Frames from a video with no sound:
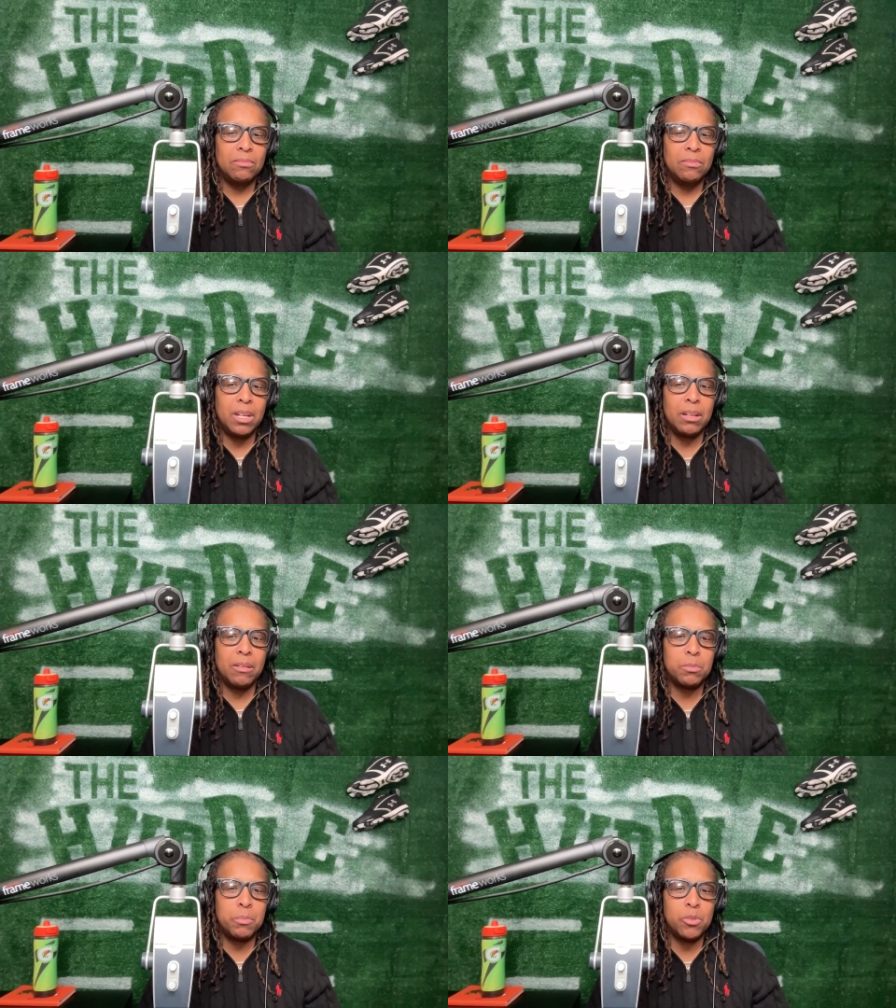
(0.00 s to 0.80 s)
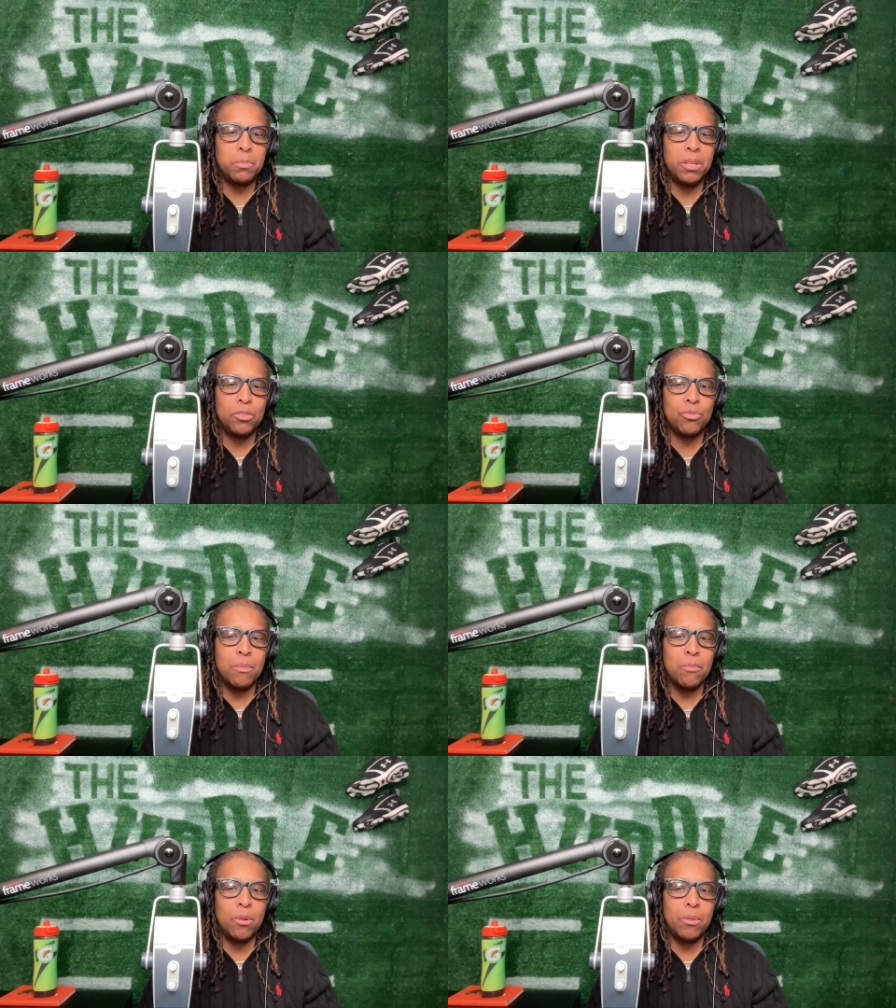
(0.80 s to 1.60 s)
Yeah, that was supposed to be a
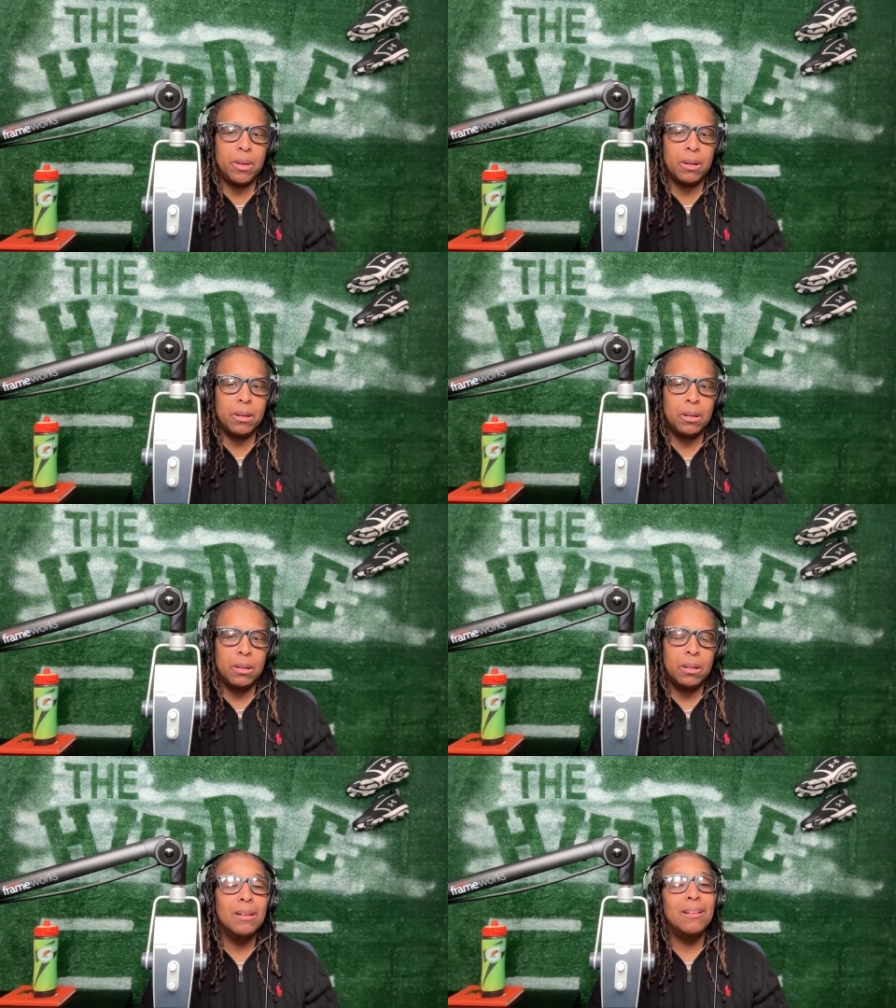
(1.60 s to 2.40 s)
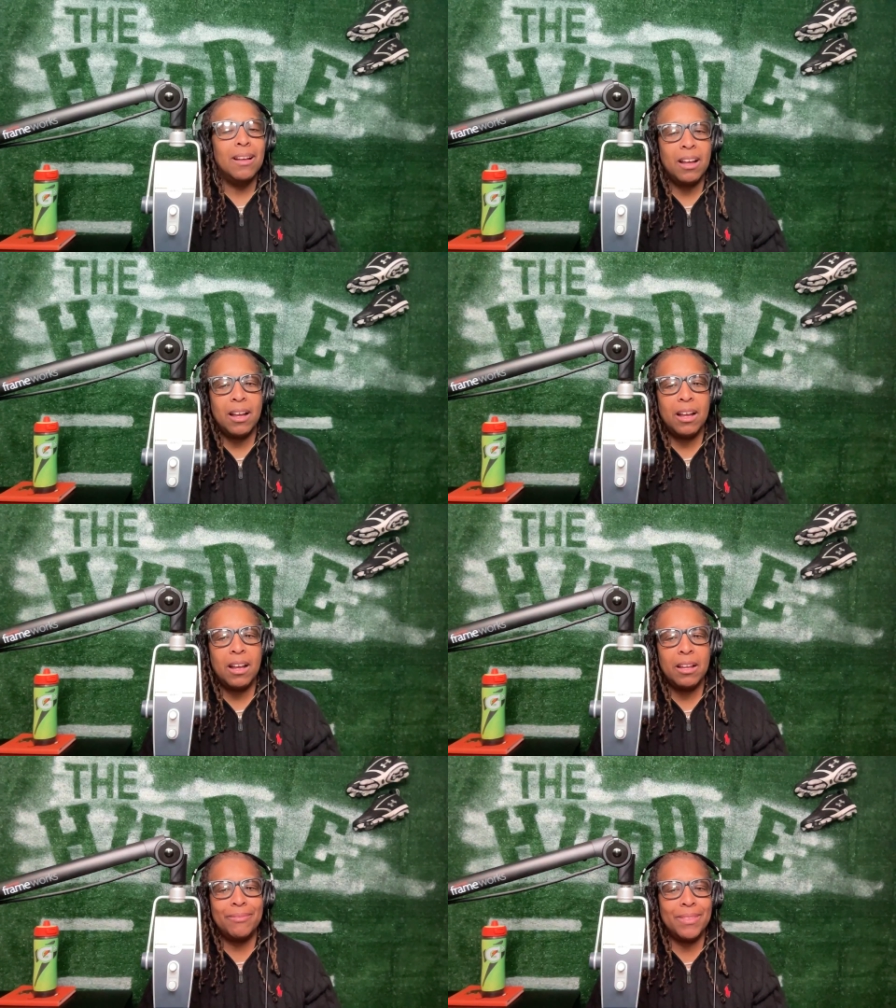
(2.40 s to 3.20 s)
drum roll there.
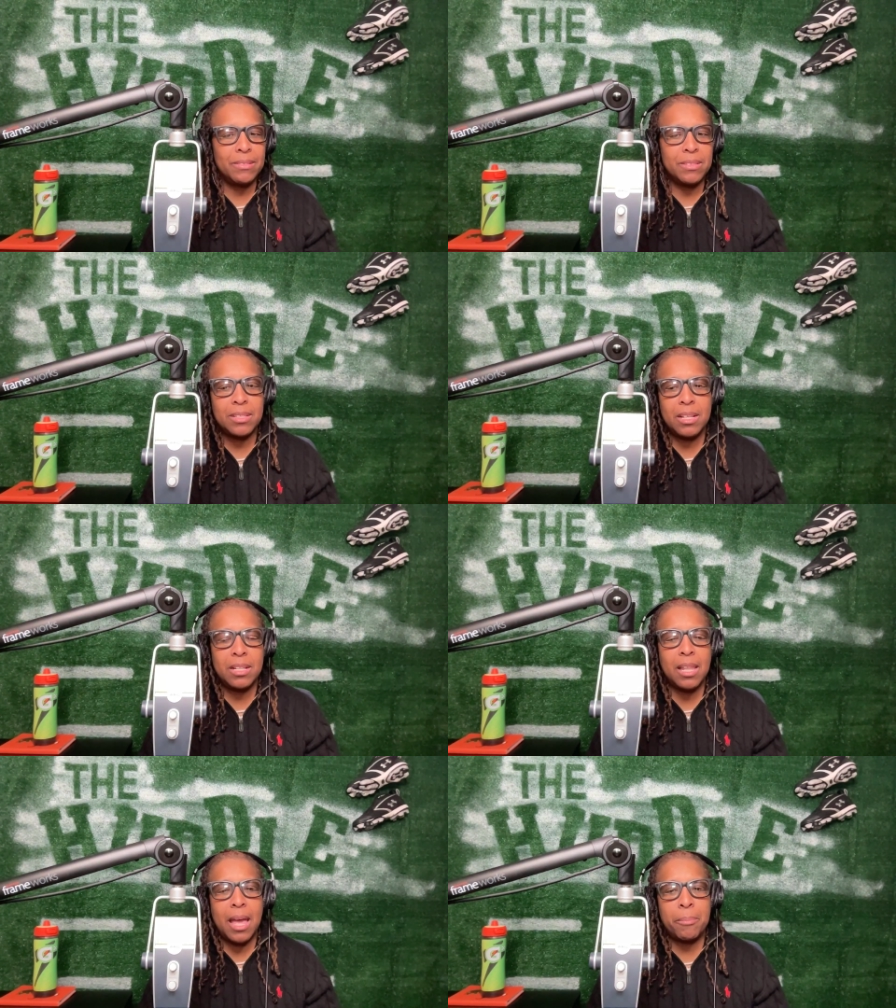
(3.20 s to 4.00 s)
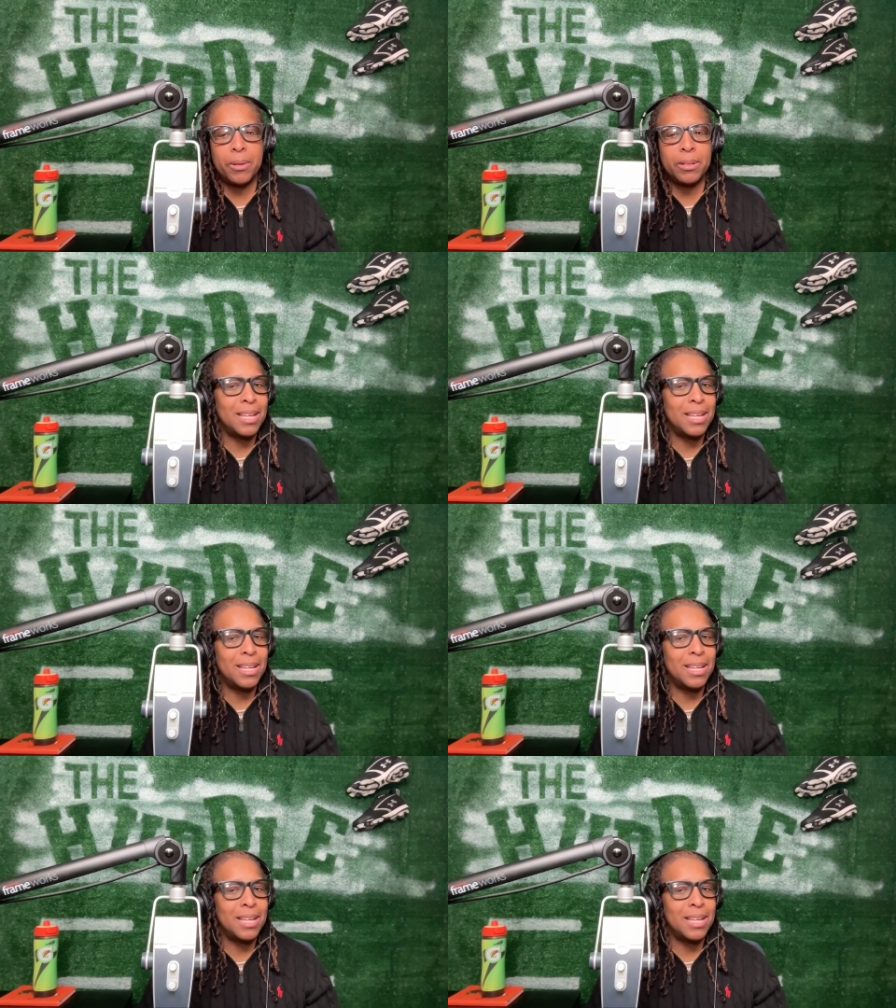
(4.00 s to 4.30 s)
And that's clapping.